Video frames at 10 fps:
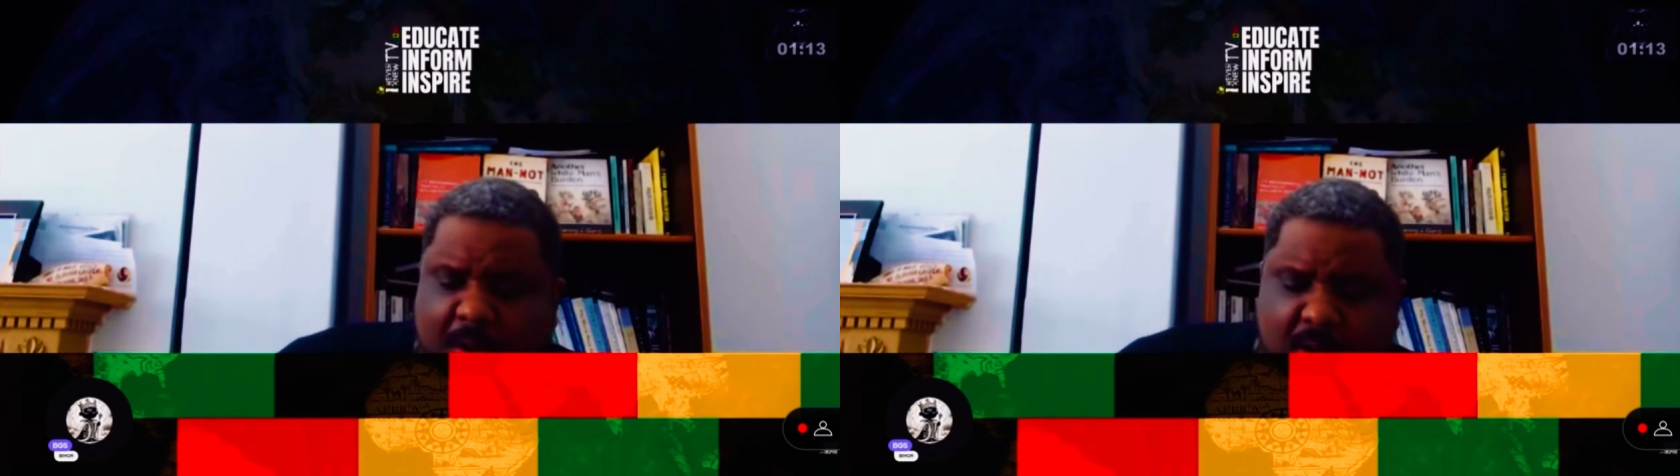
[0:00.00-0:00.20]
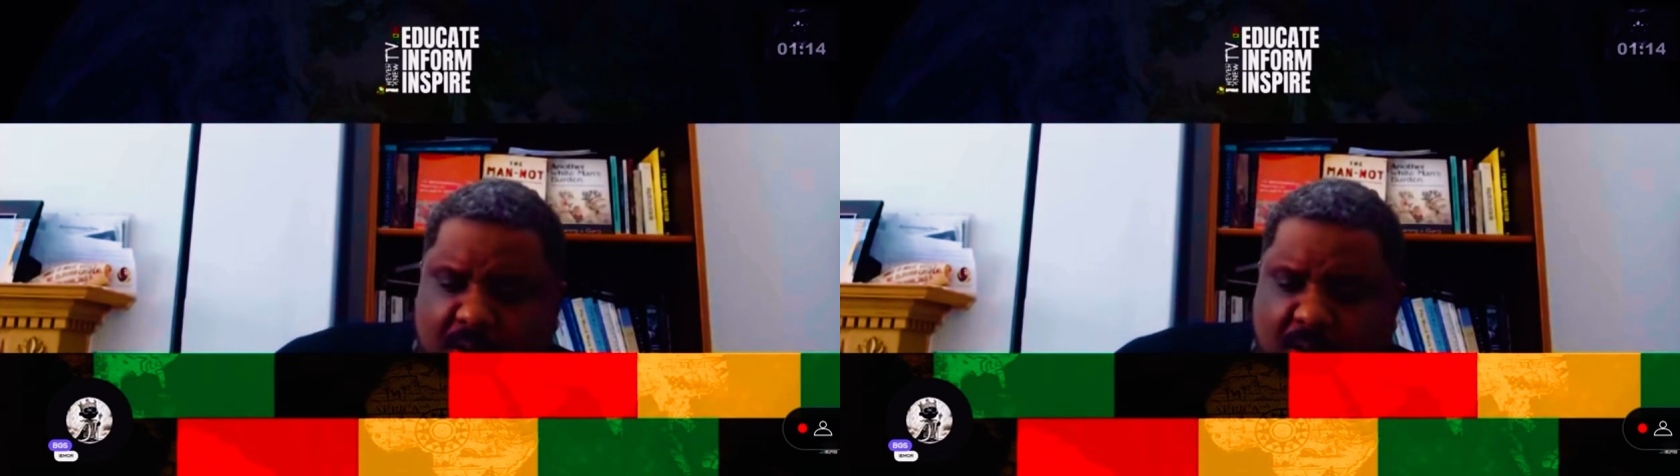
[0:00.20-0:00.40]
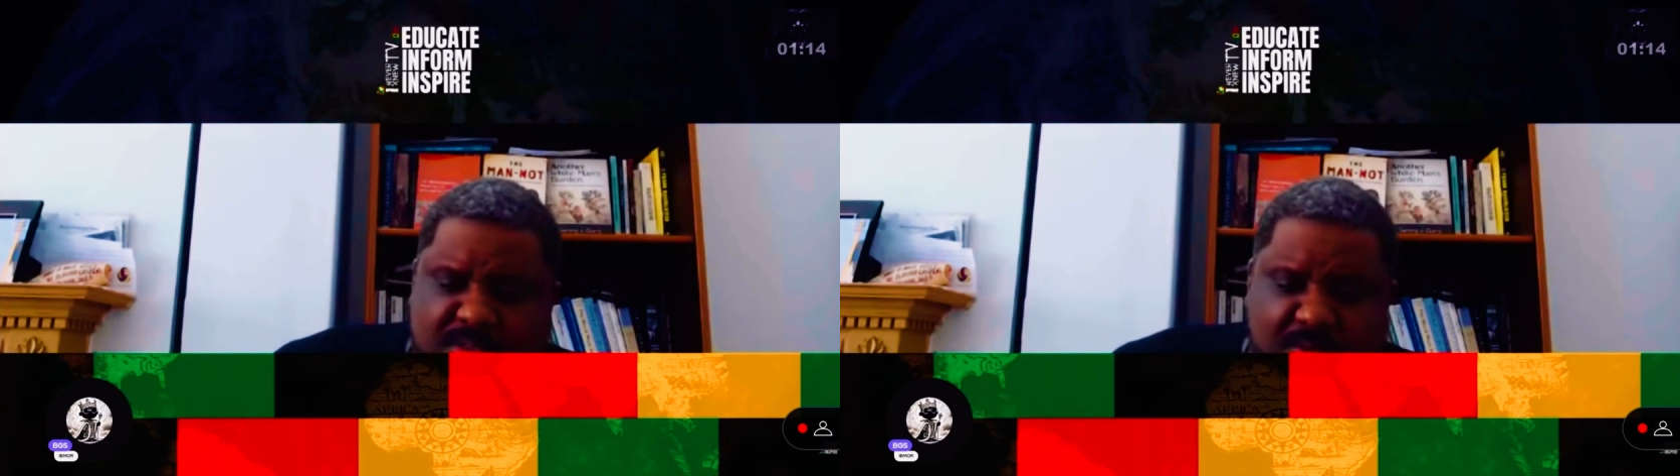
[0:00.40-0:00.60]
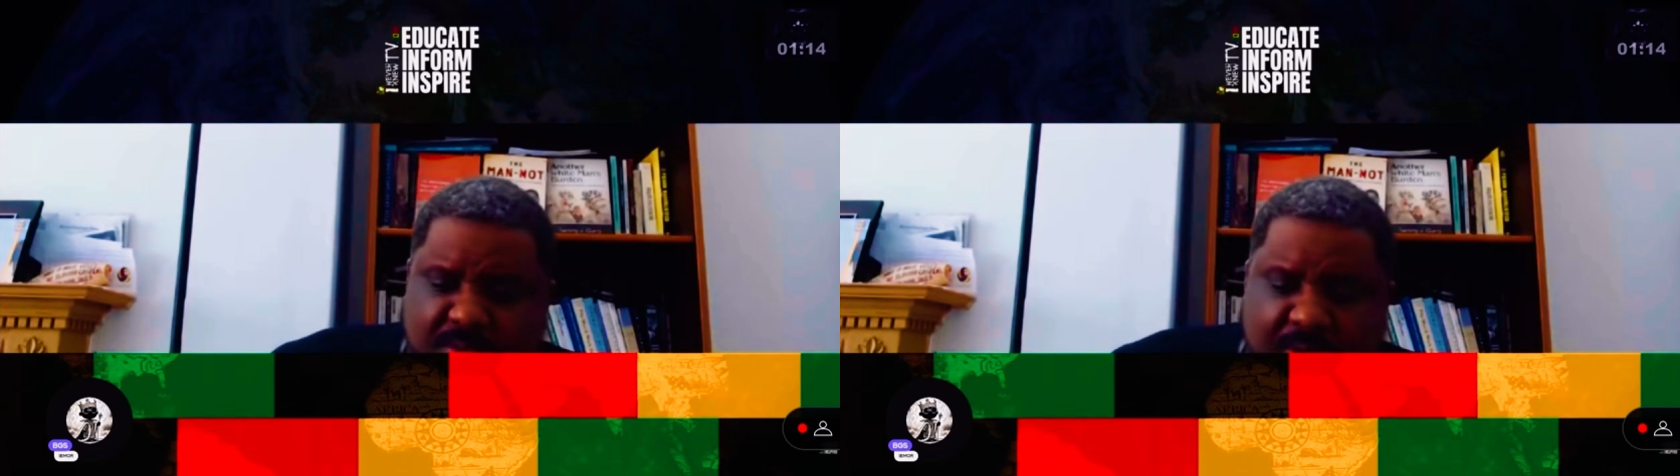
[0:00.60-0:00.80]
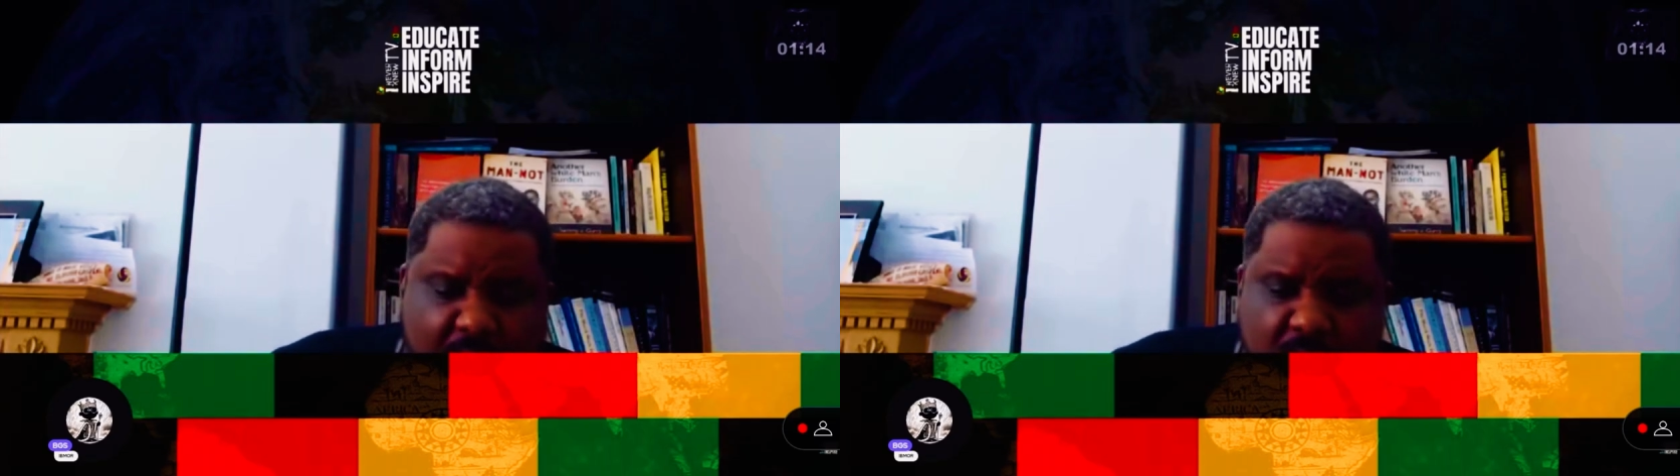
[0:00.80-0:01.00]
are
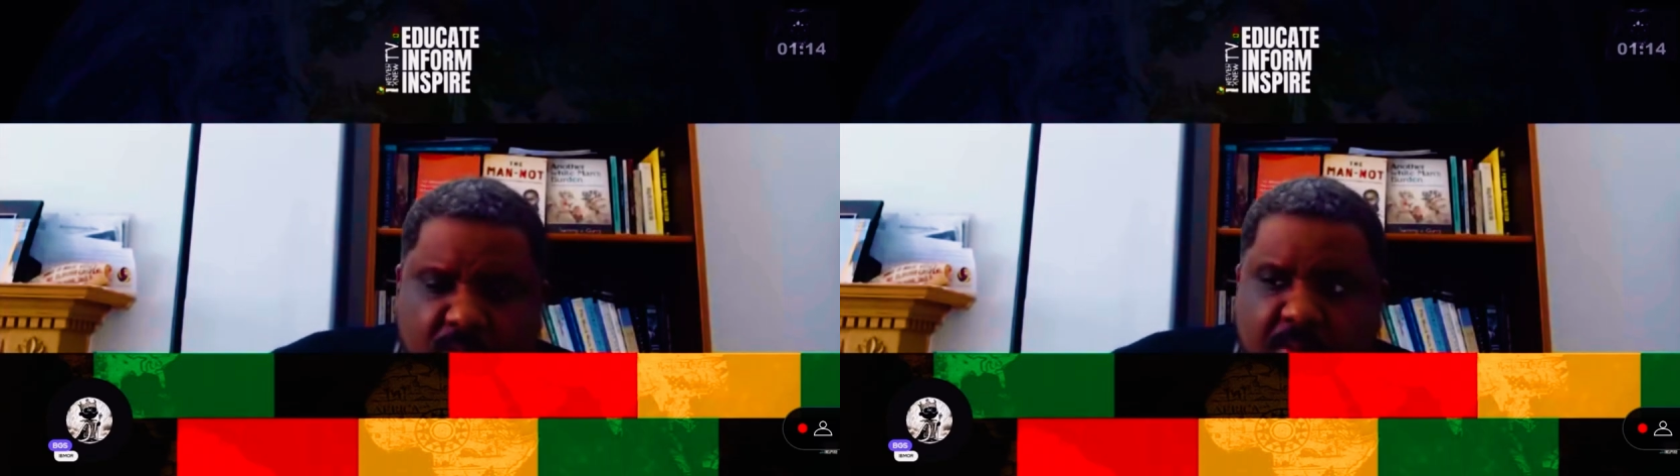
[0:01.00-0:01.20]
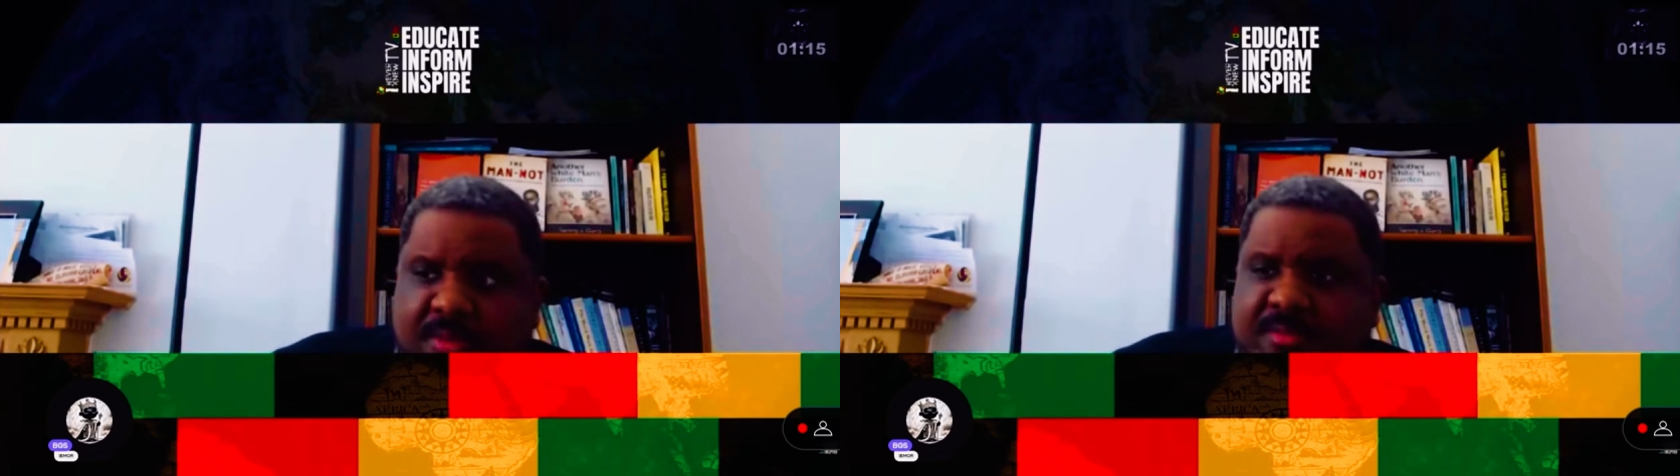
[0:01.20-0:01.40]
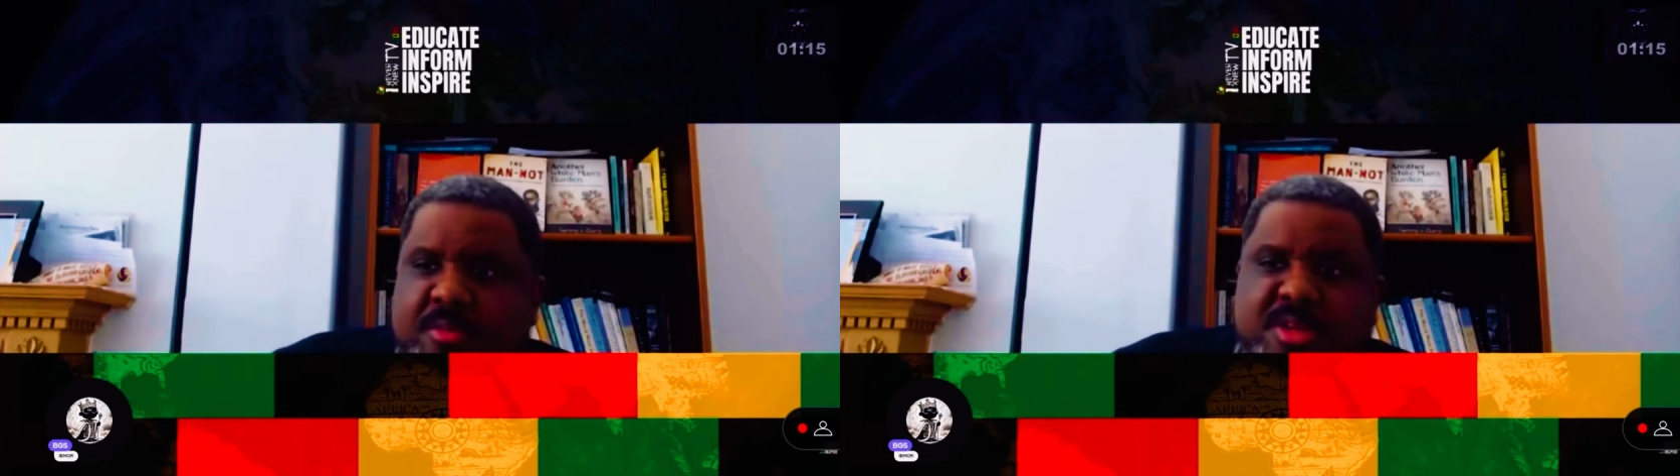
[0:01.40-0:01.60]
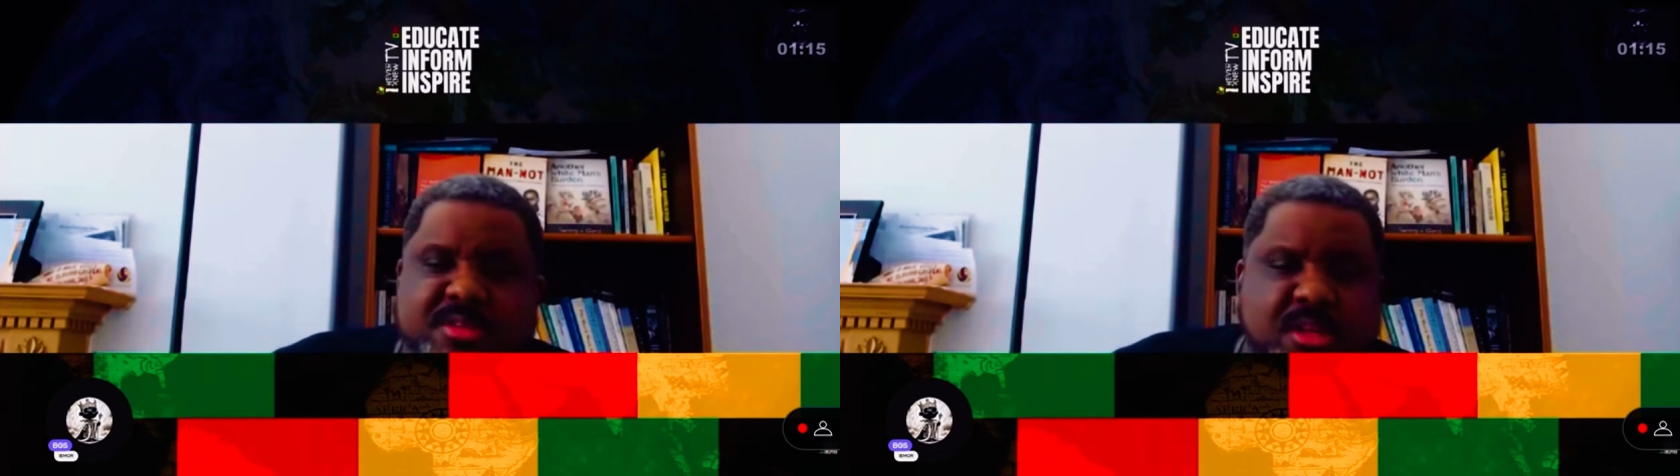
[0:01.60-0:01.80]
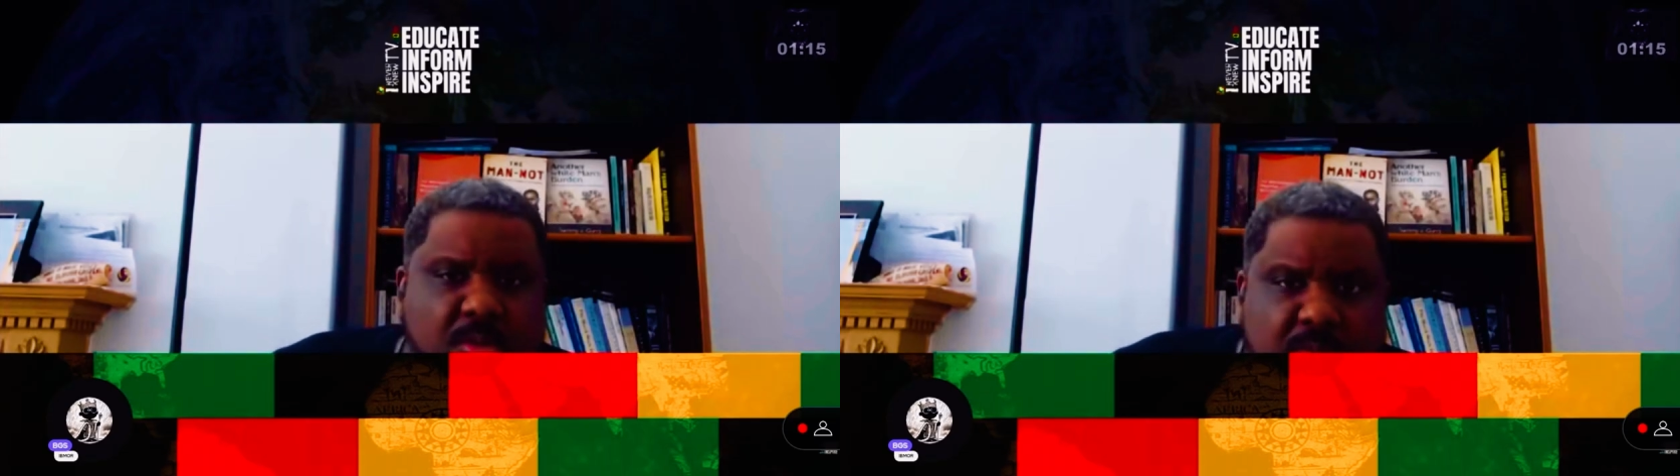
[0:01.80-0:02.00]
self-avowed black
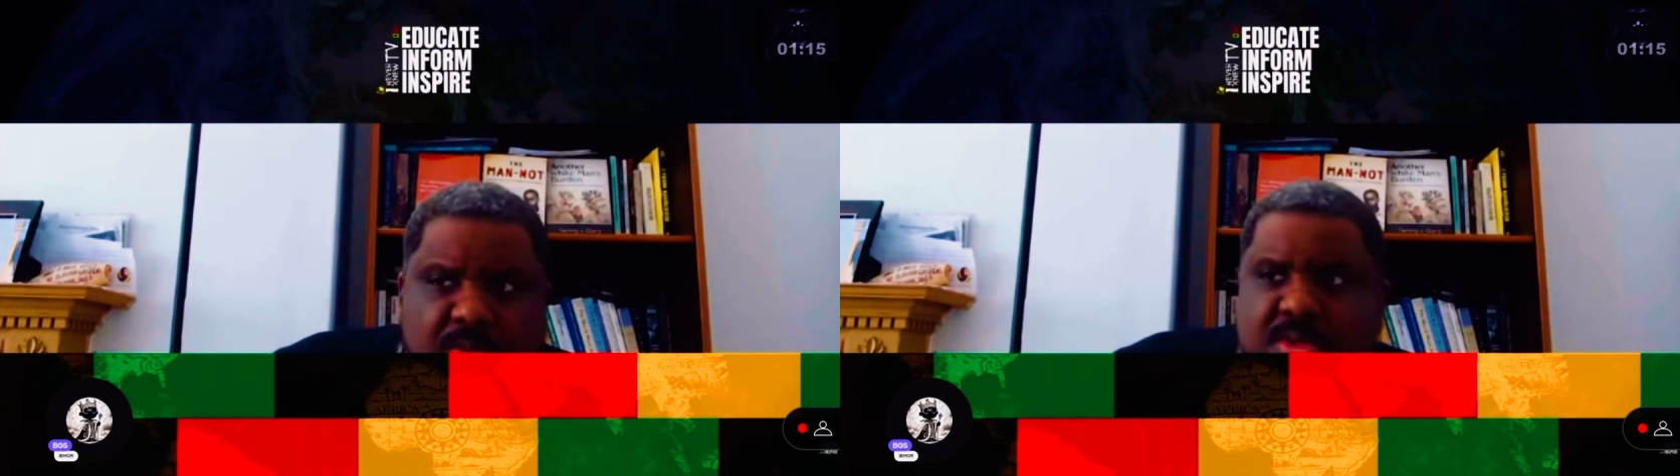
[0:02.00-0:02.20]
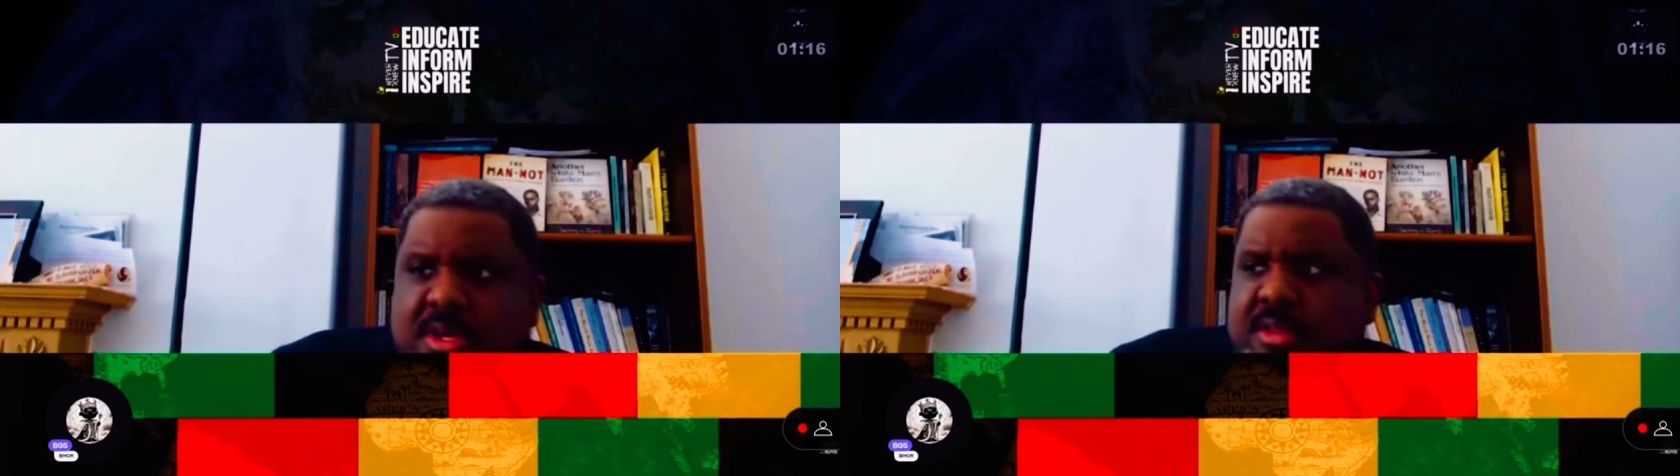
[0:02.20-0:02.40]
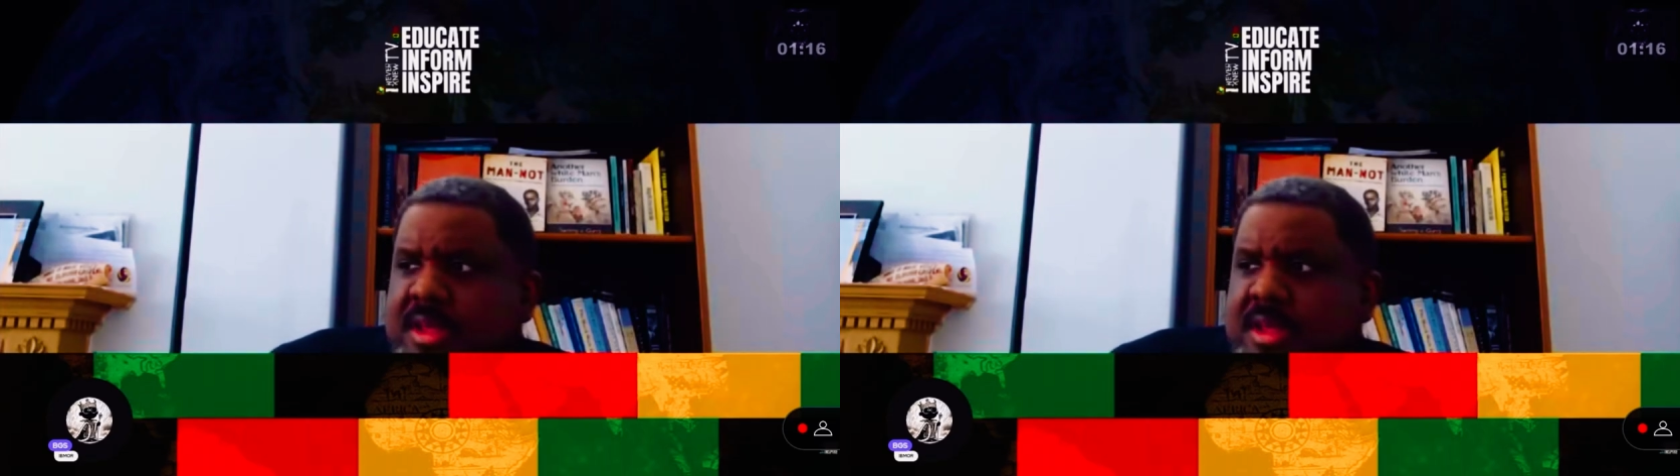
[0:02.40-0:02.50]
feminists and liberals.